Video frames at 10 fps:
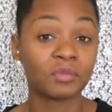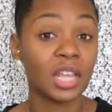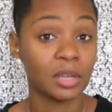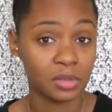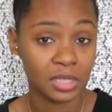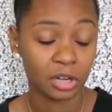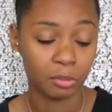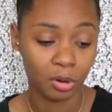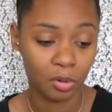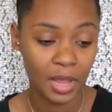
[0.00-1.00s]
it was
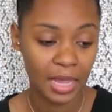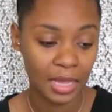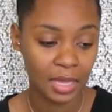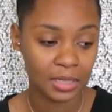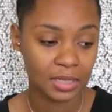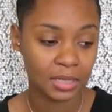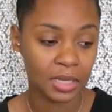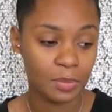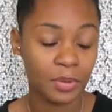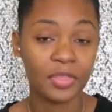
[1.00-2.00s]
terrible.
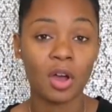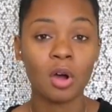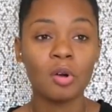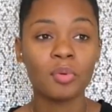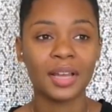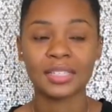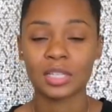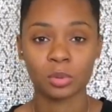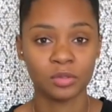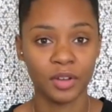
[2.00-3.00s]
But the whole
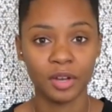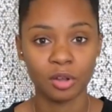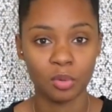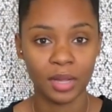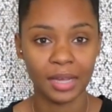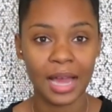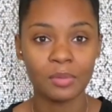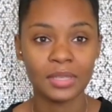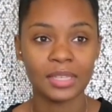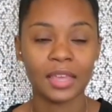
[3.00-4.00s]
process was very quick. I
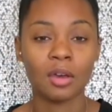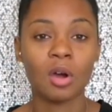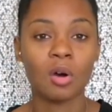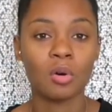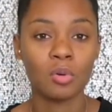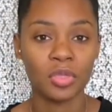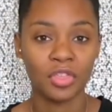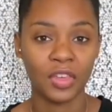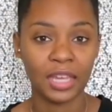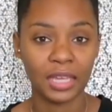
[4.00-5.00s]
would say the whole
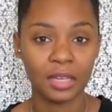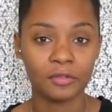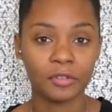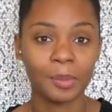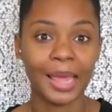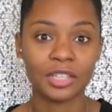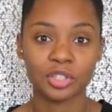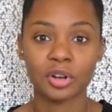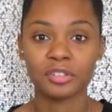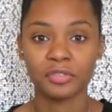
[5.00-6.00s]
thing from like
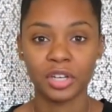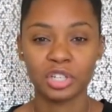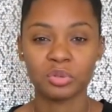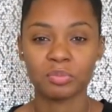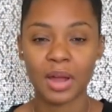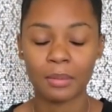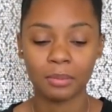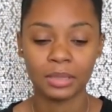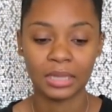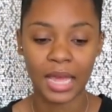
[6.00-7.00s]
start to finish was
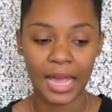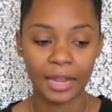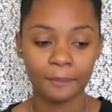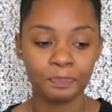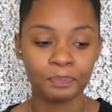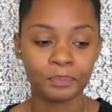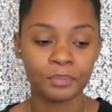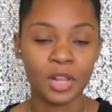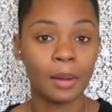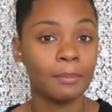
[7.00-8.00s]
probably like
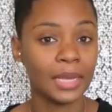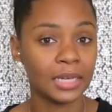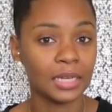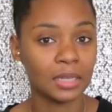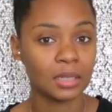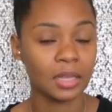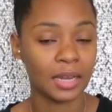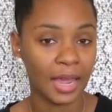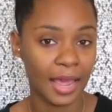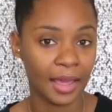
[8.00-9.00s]
a minute
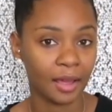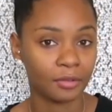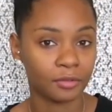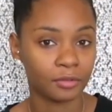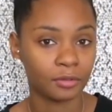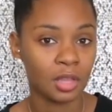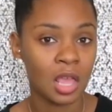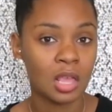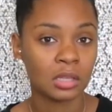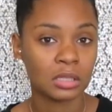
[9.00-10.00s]
and a half.
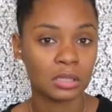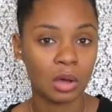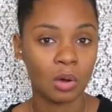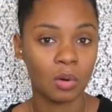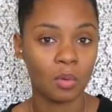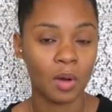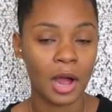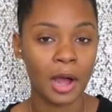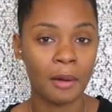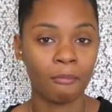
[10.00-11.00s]
So
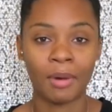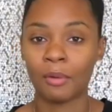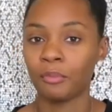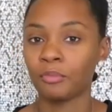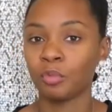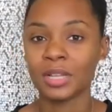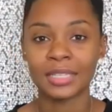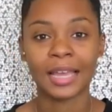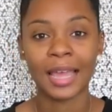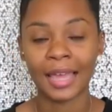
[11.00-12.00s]
but once
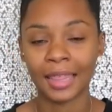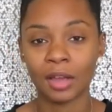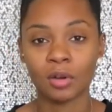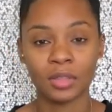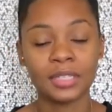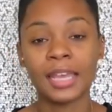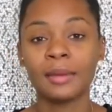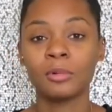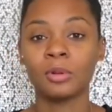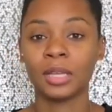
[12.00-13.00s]
I got like on the
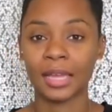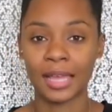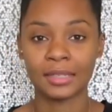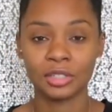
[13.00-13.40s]
table and got